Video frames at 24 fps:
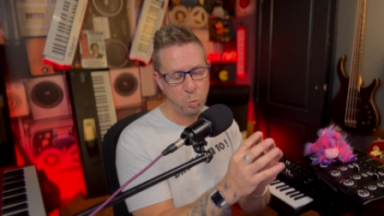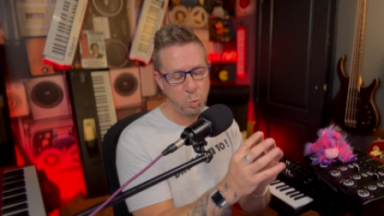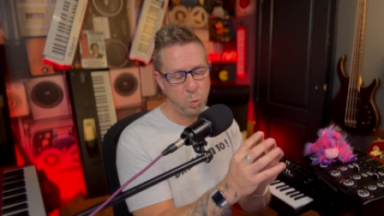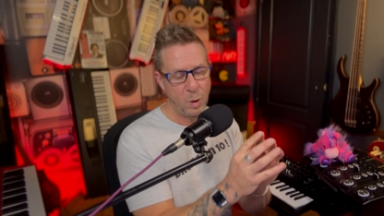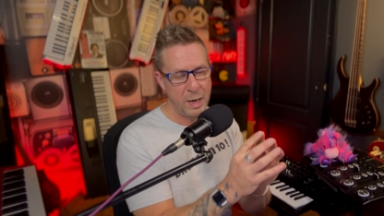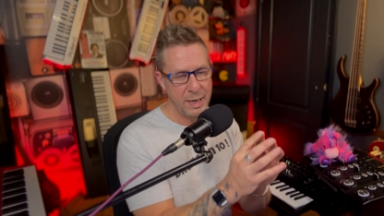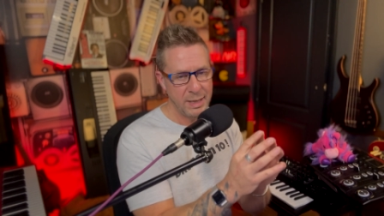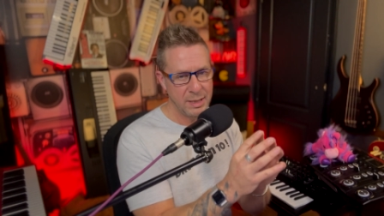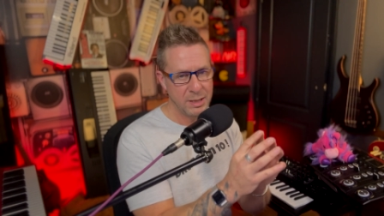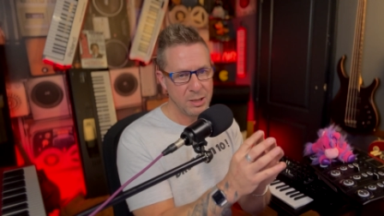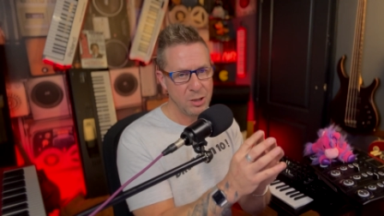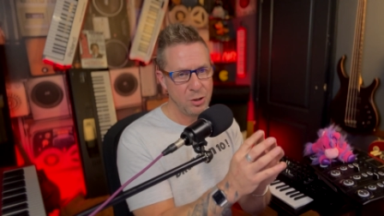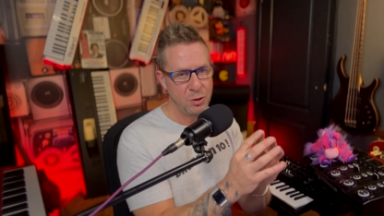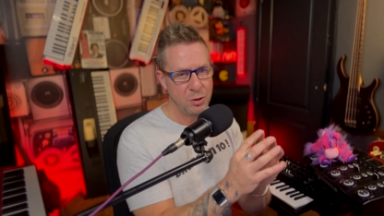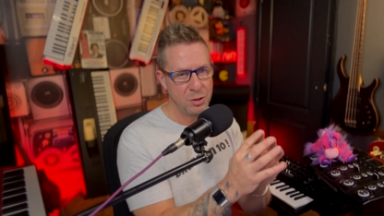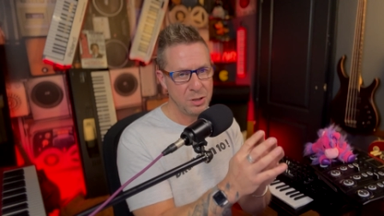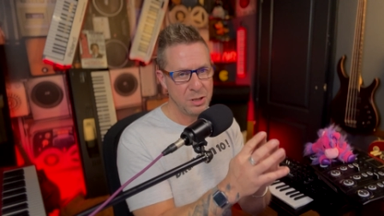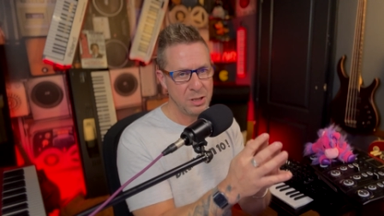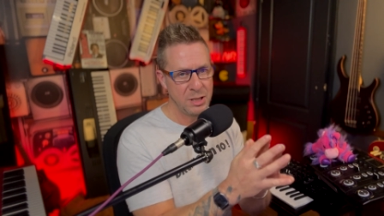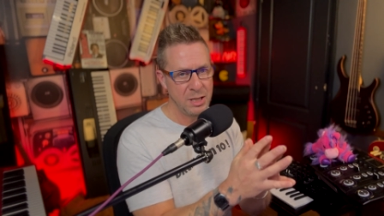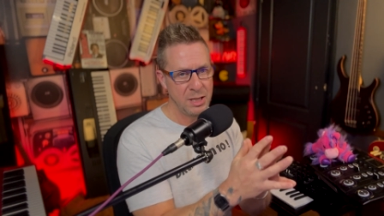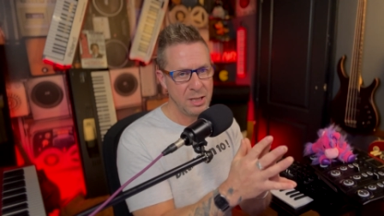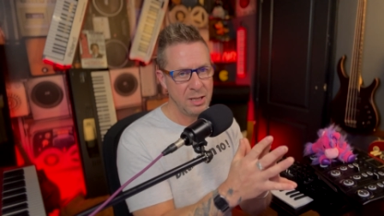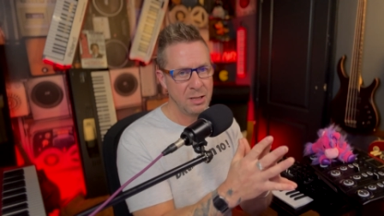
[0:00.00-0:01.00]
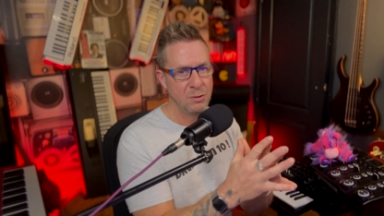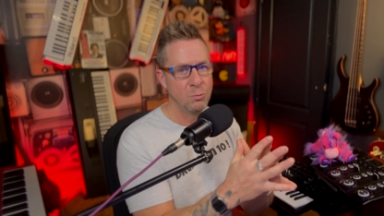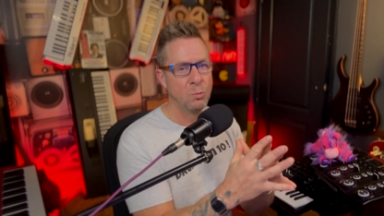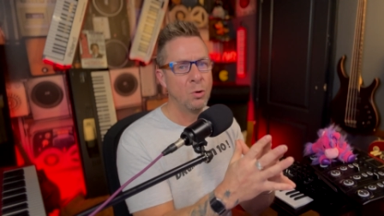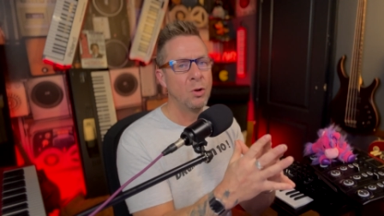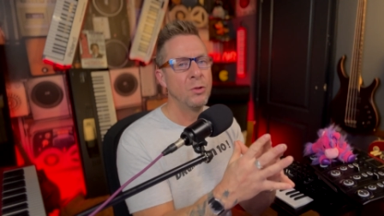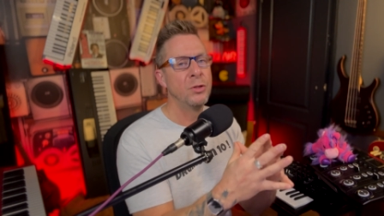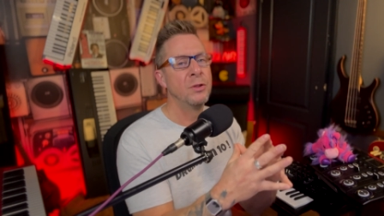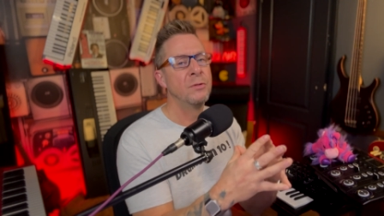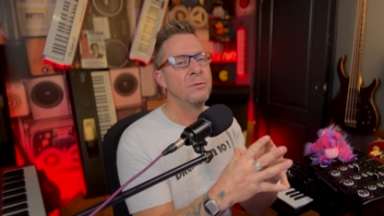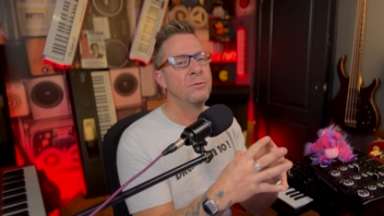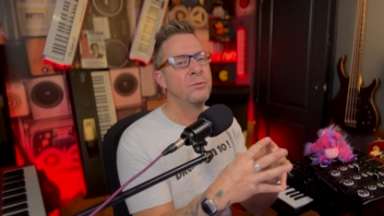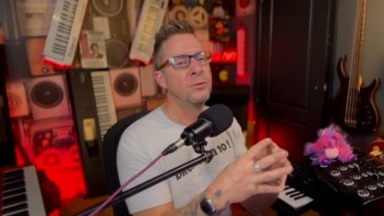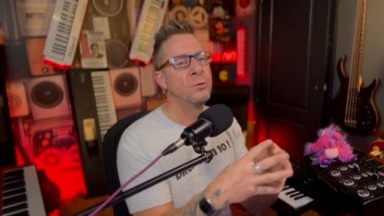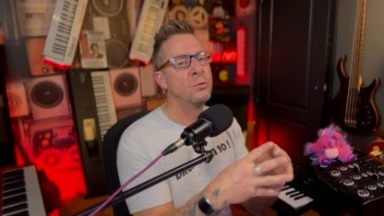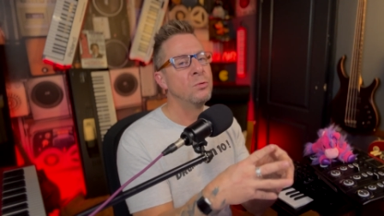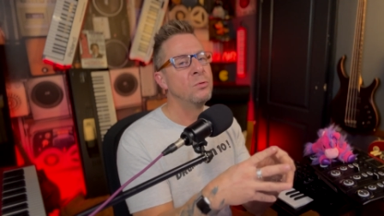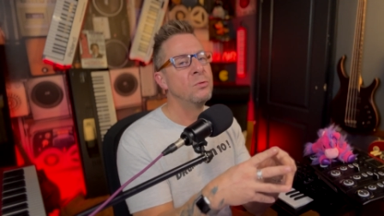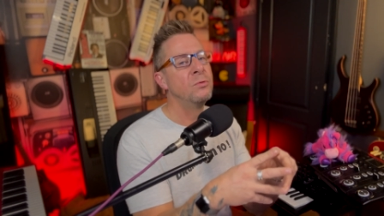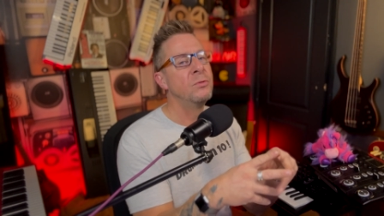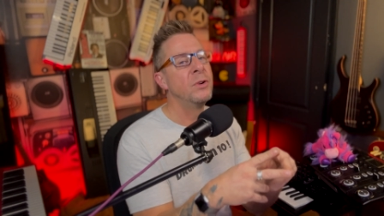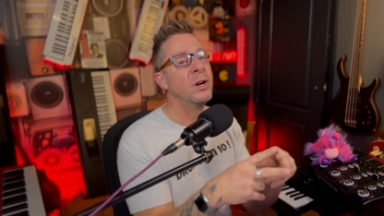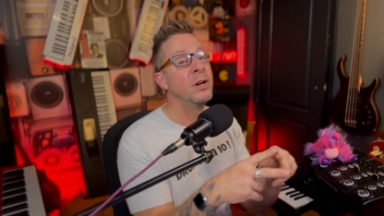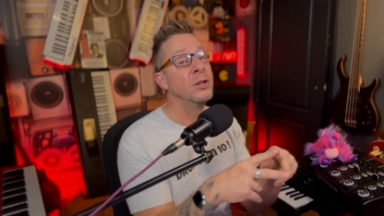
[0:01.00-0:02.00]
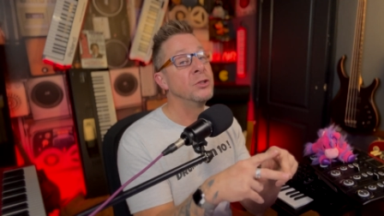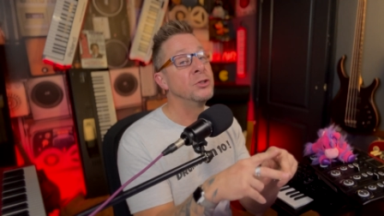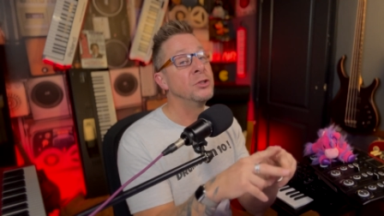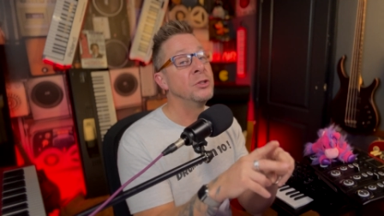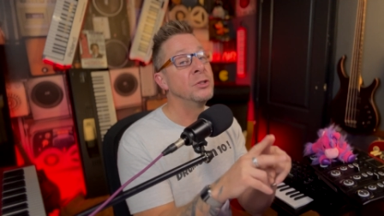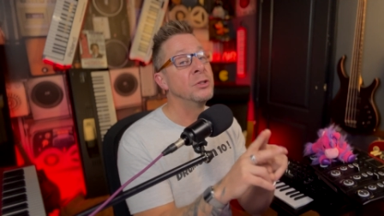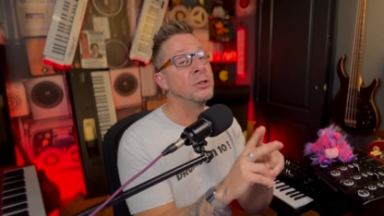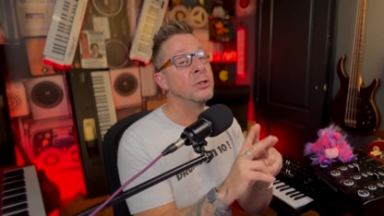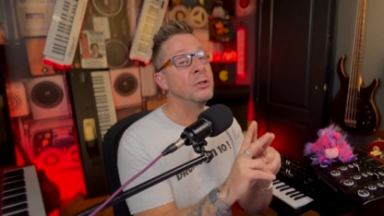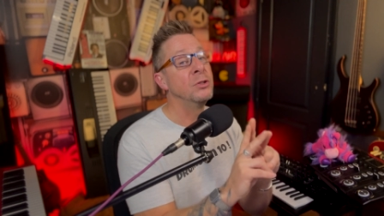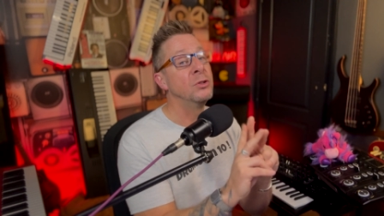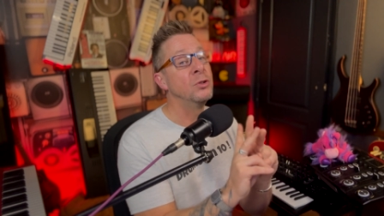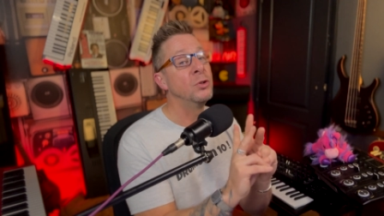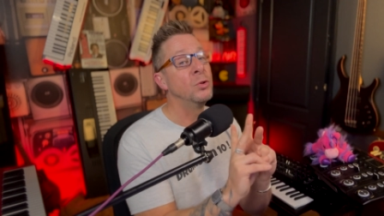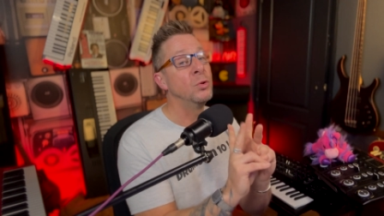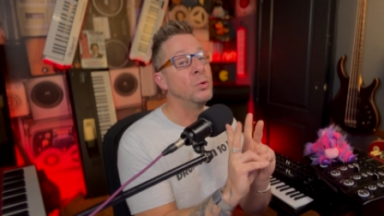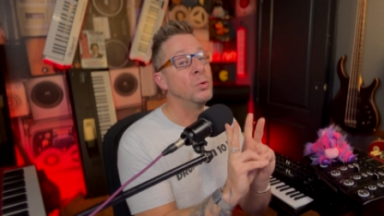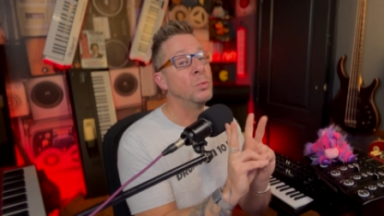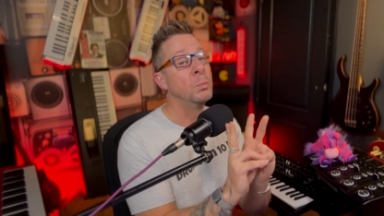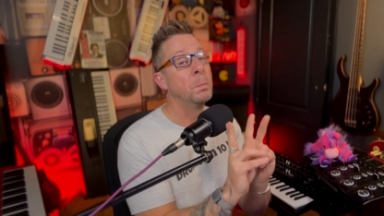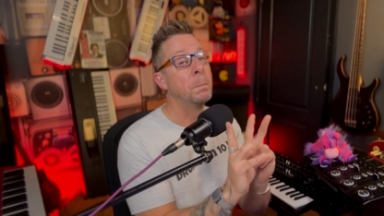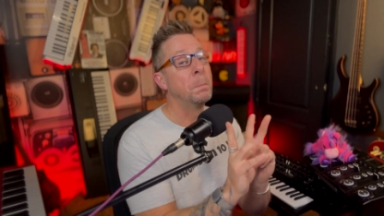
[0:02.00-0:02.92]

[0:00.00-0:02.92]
wait to see what the full version can do.